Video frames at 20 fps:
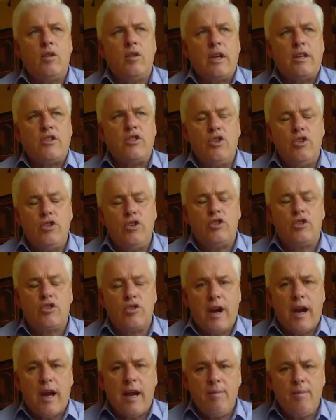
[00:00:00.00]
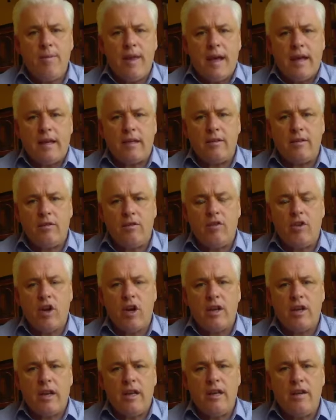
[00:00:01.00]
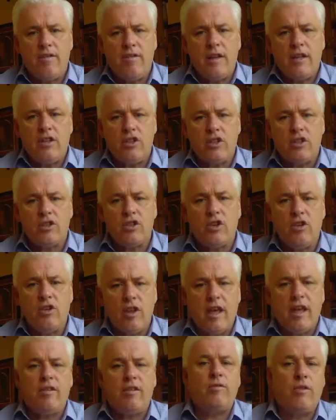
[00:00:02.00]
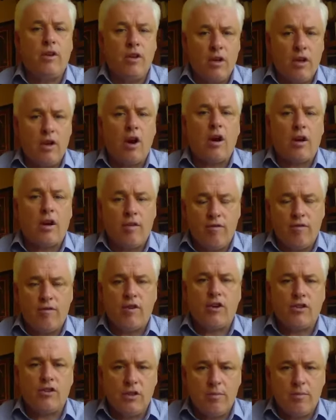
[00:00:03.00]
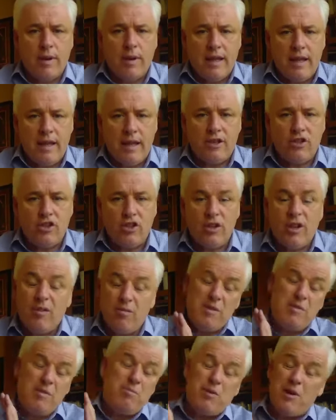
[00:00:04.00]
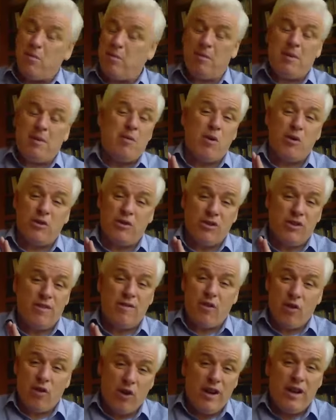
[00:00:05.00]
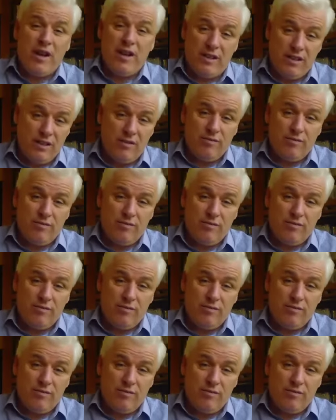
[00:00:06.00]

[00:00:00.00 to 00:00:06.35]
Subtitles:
as you described that, we've got individuals who then are confronted by the issue and would probably want to avoid